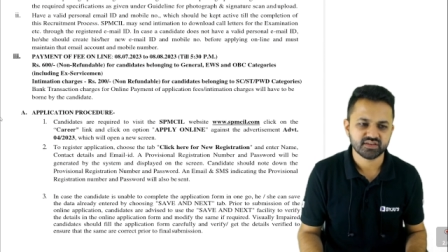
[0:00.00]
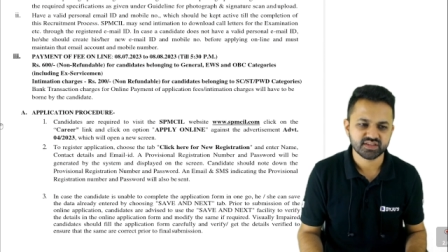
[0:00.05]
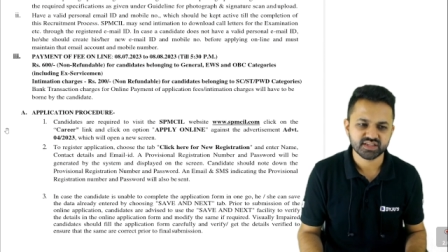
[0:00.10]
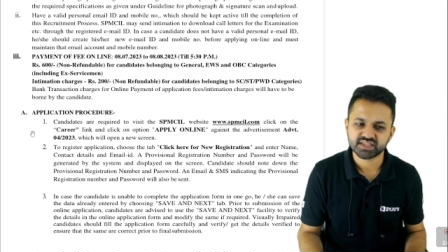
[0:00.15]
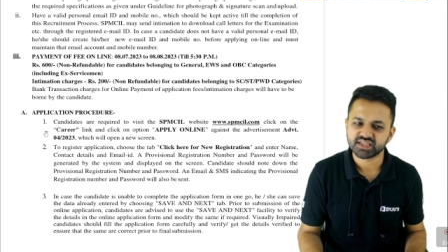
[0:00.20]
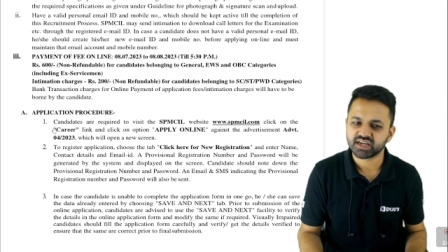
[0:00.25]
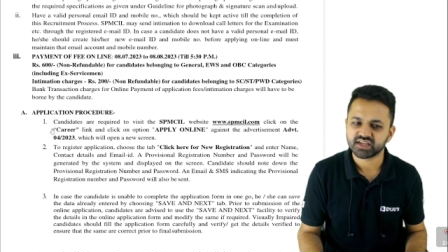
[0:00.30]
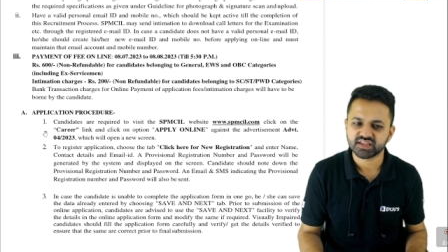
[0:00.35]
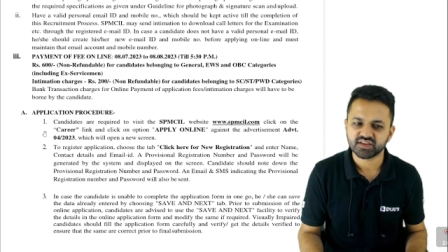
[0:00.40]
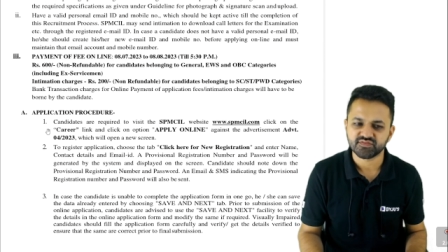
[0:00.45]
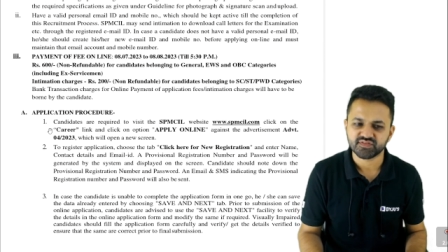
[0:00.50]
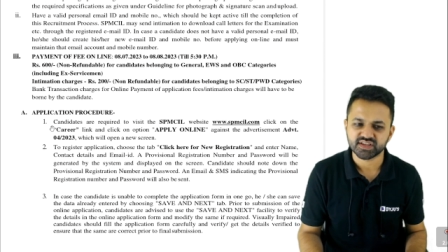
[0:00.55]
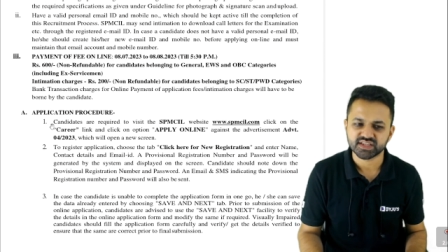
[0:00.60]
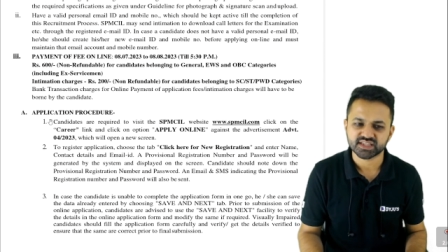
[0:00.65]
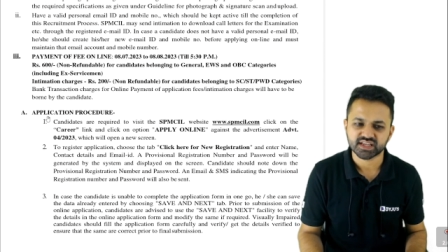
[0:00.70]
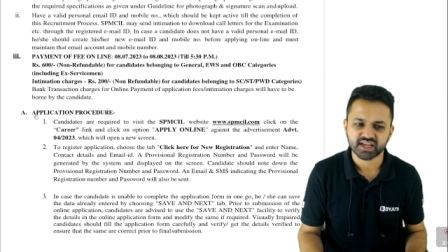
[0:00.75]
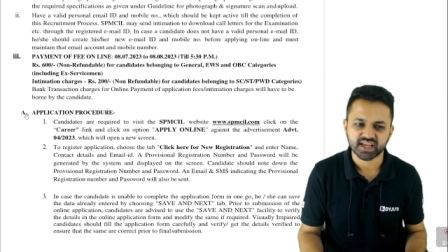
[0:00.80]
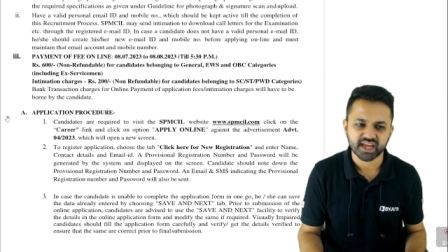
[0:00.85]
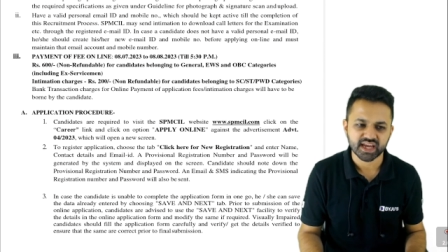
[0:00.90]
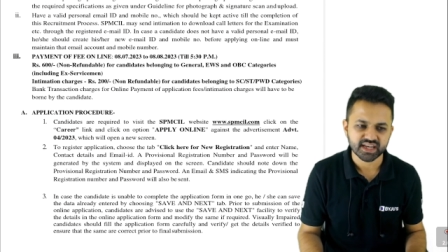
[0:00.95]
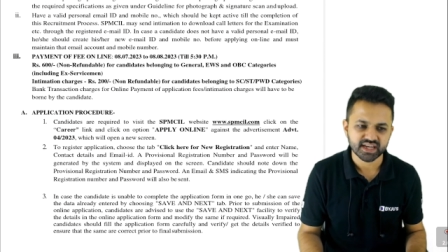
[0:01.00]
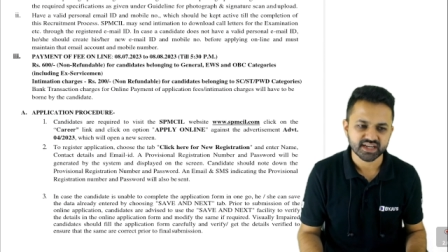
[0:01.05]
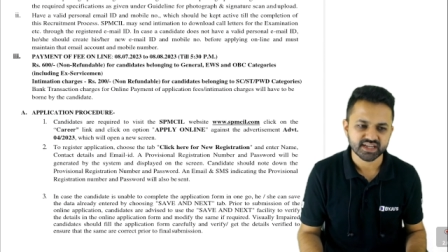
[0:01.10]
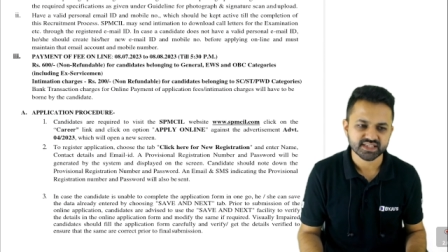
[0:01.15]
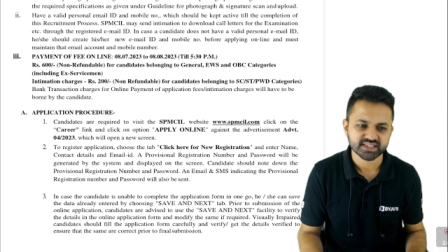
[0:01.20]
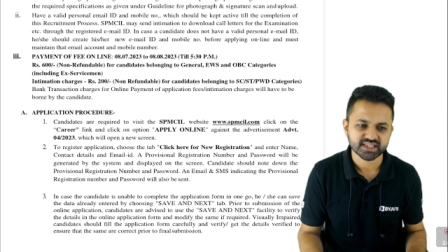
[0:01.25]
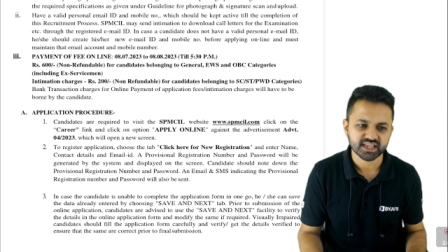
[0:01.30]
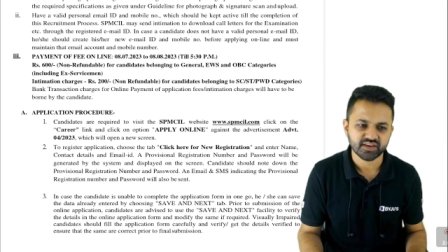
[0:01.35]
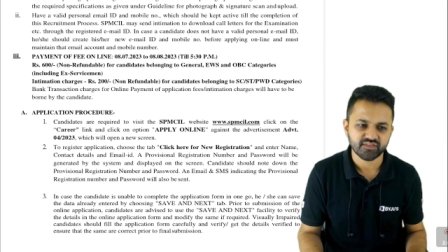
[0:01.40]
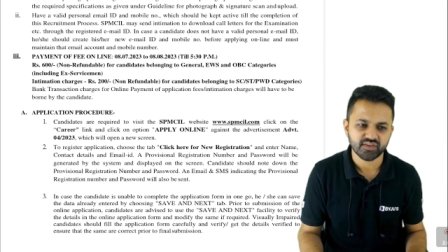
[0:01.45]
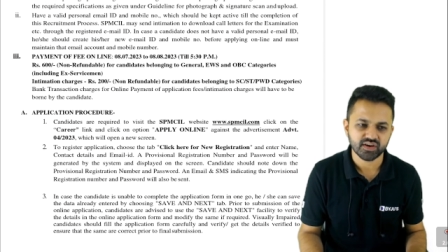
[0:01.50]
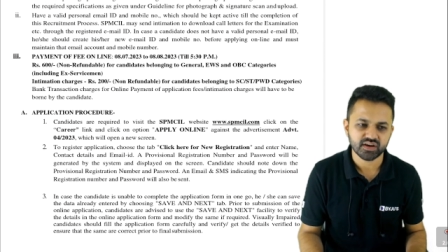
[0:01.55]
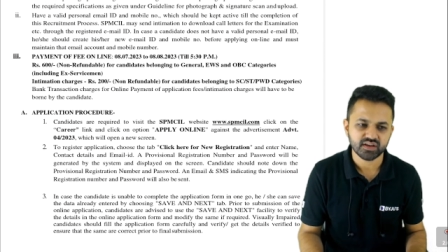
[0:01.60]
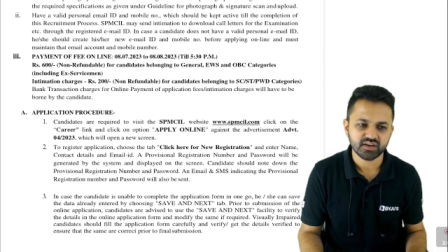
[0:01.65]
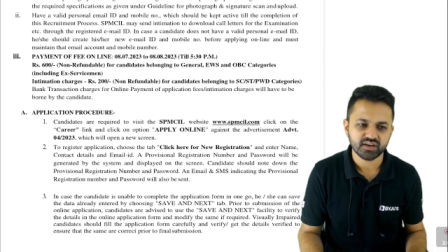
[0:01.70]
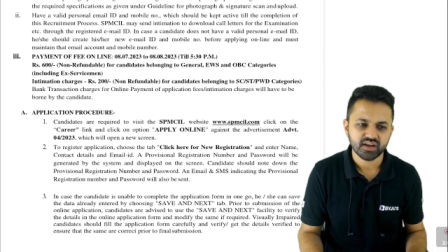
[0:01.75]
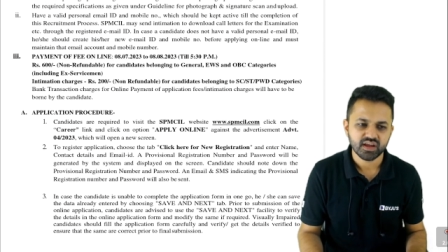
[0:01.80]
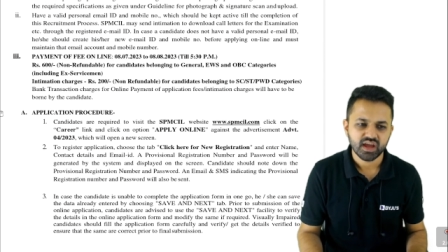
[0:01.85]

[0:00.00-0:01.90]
these are the fees again it is given